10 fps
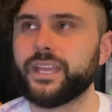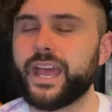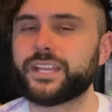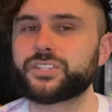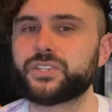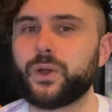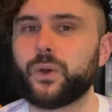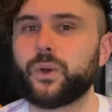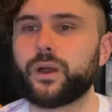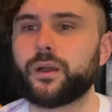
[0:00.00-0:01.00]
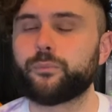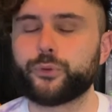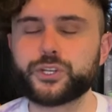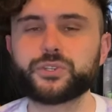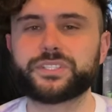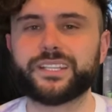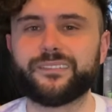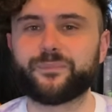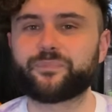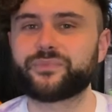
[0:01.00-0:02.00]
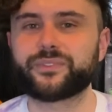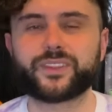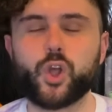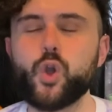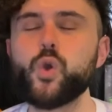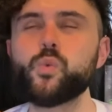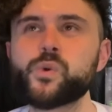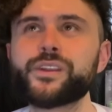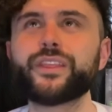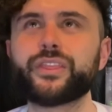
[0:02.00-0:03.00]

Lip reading: so Bridgerton, who would